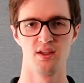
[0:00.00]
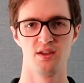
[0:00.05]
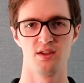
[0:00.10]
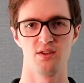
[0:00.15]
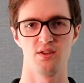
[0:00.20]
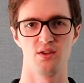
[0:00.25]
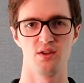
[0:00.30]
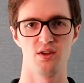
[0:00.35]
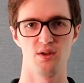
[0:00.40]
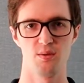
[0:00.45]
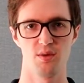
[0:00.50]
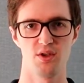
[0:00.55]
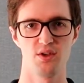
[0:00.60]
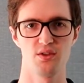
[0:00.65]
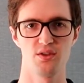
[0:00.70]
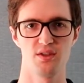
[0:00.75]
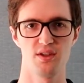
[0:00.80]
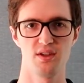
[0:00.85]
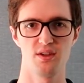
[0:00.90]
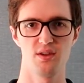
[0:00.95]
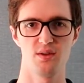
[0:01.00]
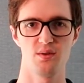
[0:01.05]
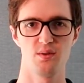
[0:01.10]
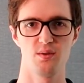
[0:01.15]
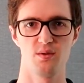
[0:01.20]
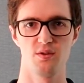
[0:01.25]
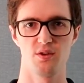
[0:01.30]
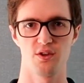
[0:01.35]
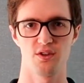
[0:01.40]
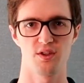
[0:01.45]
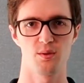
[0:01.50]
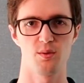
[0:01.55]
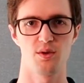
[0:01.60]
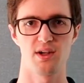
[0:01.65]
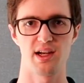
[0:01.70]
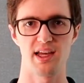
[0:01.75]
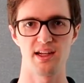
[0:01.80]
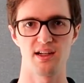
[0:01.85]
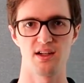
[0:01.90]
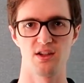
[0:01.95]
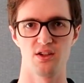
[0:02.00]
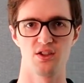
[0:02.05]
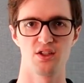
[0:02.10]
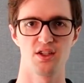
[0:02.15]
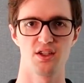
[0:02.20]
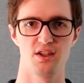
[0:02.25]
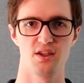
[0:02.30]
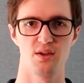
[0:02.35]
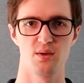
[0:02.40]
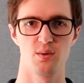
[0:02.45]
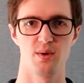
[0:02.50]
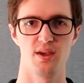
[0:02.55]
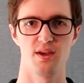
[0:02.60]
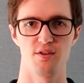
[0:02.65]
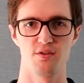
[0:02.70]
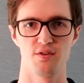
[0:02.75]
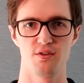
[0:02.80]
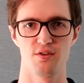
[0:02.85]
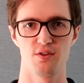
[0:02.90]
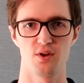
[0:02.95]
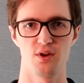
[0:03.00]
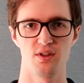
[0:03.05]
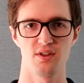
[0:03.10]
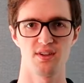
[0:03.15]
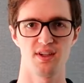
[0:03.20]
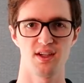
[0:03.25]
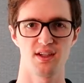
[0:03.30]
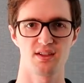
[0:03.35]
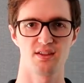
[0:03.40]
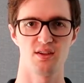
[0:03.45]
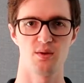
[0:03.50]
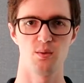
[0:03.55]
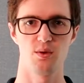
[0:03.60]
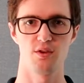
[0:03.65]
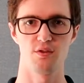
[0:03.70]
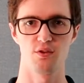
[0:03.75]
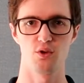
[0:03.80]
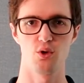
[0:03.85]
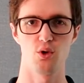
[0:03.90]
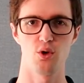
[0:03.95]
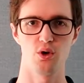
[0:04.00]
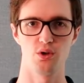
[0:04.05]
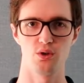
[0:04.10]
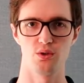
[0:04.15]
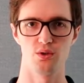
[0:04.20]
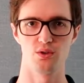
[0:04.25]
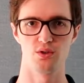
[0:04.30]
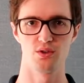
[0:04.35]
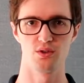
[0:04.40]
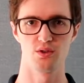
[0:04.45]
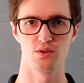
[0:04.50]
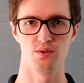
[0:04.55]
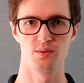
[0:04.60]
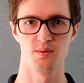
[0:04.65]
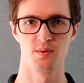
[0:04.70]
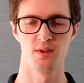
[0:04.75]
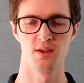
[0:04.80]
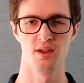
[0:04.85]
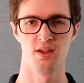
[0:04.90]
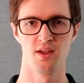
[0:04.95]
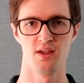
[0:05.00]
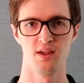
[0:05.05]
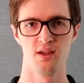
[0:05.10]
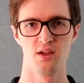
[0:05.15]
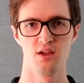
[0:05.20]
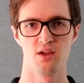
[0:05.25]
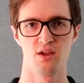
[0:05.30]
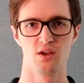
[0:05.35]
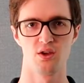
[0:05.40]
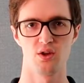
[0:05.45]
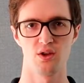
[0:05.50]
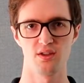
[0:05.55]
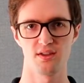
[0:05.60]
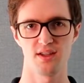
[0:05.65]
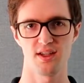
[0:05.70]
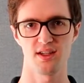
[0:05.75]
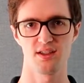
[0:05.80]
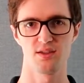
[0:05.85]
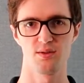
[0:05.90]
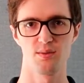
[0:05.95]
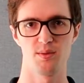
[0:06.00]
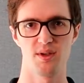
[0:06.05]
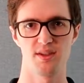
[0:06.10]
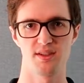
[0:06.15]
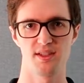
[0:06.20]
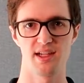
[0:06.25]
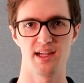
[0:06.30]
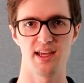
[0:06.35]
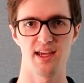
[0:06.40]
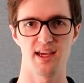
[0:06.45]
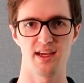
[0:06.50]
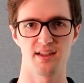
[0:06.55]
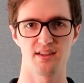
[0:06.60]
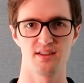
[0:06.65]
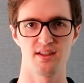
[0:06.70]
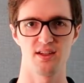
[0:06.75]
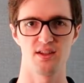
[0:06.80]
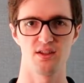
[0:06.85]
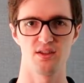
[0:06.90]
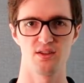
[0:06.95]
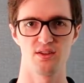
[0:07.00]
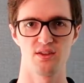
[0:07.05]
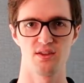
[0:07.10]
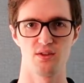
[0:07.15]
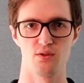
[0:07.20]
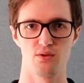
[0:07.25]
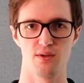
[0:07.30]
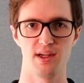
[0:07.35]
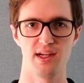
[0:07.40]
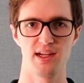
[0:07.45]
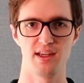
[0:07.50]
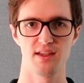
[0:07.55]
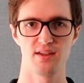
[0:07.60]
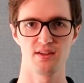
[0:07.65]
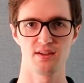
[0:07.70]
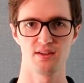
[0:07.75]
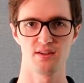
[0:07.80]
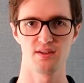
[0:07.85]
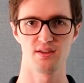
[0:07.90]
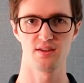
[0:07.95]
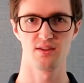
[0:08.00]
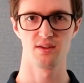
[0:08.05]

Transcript: So in a PLC, for example, ladder logic, we have contacts and we have coils. Contacts basically act as relays,